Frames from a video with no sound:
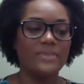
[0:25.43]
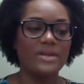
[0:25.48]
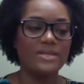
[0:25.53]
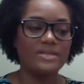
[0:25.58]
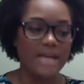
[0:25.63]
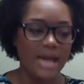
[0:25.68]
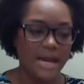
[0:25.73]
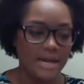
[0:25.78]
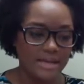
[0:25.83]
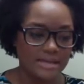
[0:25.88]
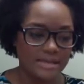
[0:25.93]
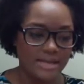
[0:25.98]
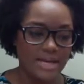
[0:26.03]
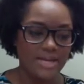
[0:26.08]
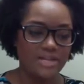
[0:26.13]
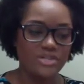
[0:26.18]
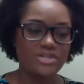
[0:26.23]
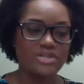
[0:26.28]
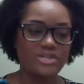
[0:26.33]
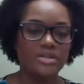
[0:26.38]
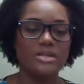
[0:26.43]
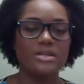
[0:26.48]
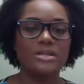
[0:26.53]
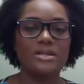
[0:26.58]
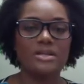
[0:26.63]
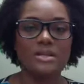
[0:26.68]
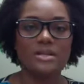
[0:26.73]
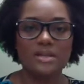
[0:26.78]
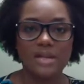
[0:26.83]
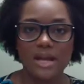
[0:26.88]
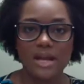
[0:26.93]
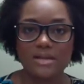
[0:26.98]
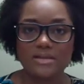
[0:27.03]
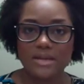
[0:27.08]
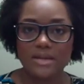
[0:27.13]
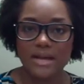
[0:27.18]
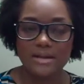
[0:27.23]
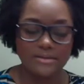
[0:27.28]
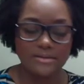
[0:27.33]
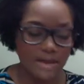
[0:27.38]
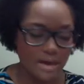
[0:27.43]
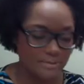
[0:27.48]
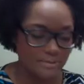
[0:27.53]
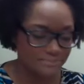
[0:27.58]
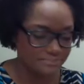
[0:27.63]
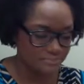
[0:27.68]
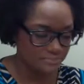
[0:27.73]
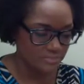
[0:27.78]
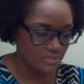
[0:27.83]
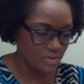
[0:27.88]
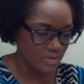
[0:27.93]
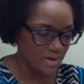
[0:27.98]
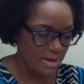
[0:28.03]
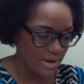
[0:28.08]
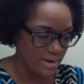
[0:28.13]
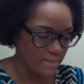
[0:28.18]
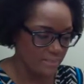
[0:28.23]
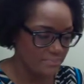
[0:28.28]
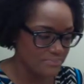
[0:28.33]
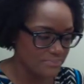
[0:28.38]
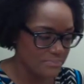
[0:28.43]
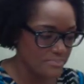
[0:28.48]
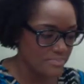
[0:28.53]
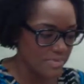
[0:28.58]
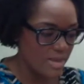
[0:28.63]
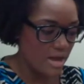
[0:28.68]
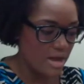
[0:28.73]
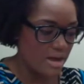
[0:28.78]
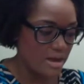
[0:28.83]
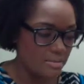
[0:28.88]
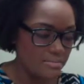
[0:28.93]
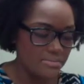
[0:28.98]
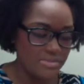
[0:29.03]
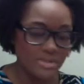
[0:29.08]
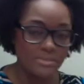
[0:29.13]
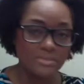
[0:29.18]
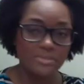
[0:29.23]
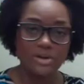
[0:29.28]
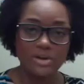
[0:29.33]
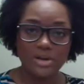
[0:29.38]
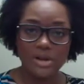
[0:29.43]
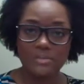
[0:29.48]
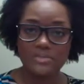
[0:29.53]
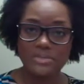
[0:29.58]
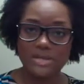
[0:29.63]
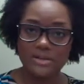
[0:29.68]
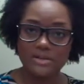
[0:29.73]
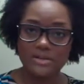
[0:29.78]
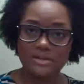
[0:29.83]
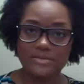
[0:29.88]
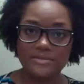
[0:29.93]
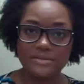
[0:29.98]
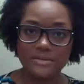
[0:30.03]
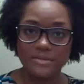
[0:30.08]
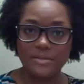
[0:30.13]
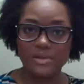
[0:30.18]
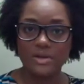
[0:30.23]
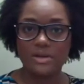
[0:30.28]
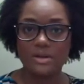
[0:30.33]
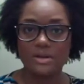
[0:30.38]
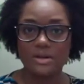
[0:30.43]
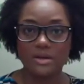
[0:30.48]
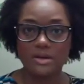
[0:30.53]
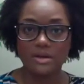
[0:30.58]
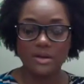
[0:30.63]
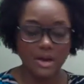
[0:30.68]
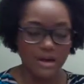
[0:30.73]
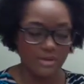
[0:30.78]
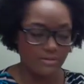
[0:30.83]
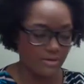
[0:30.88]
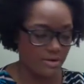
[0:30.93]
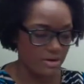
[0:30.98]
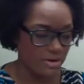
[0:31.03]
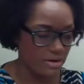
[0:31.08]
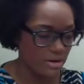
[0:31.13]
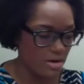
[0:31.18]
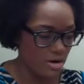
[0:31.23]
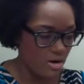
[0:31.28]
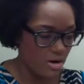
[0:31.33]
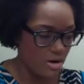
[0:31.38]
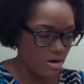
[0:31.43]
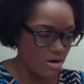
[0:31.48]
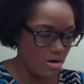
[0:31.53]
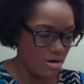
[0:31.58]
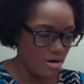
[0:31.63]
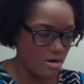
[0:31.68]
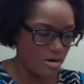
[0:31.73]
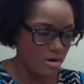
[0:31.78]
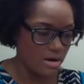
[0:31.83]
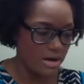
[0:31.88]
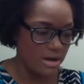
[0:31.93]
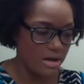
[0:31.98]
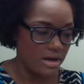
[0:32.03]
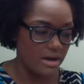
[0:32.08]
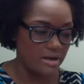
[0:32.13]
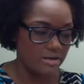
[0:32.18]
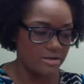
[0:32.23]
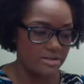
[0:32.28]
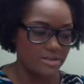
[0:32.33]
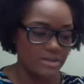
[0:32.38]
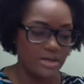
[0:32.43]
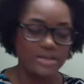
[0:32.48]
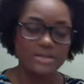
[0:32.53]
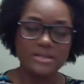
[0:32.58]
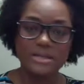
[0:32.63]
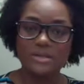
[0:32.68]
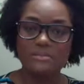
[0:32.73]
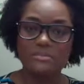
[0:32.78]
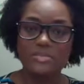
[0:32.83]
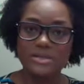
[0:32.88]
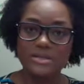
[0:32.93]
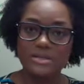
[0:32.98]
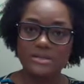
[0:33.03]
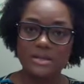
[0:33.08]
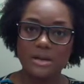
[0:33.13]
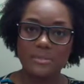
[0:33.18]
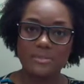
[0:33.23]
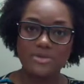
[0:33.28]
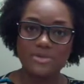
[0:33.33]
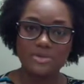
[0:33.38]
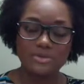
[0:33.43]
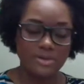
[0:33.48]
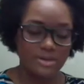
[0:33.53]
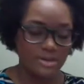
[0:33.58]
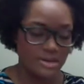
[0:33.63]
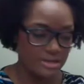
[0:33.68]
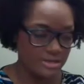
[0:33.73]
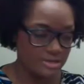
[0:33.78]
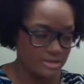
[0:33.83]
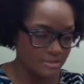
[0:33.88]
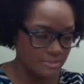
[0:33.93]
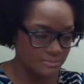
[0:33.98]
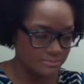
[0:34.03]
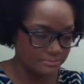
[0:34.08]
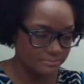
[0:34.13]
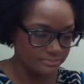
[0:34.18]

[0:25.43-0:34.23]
taxation, things like that, okay? Some learning objectives that we're going to cover are discussing business opportunities